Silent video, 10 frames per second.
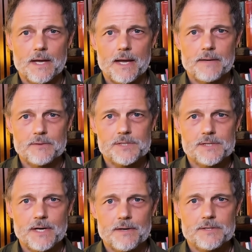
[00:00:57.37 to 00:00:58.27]
It was
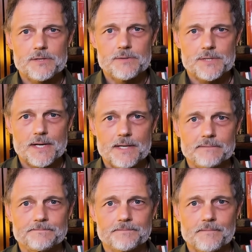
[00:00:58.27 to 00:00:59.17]
Sierra,
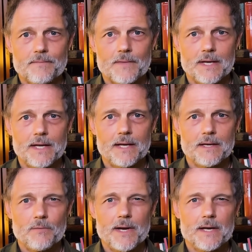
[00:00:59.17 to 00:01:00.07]
Tucson,
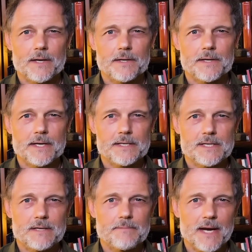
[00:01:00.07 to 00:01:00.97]
and I weighed
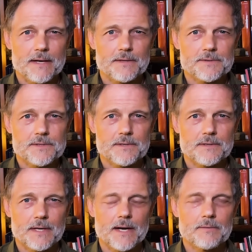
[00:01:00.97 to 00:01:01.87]
119 pounds
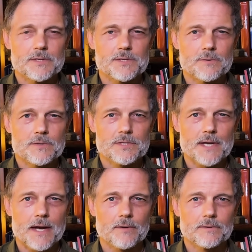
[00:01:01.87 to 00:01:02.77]
and I was
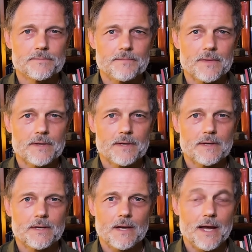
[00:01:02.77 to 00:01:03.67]
suicidal. I